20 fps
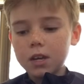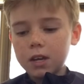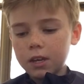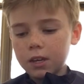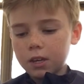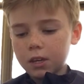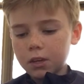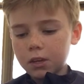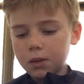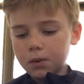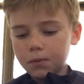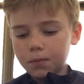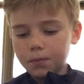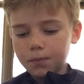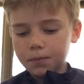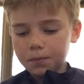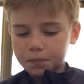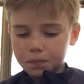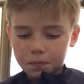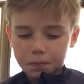here.
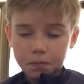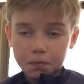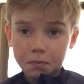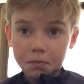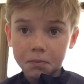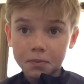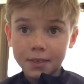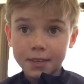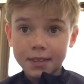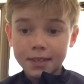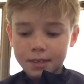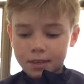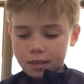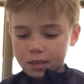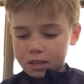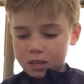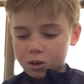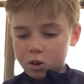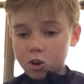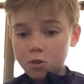
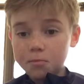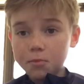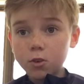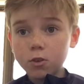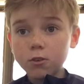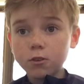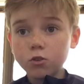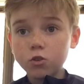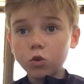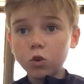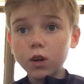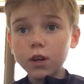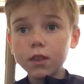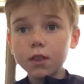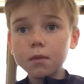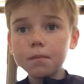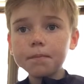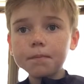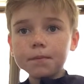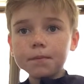Hope you enjoyed them.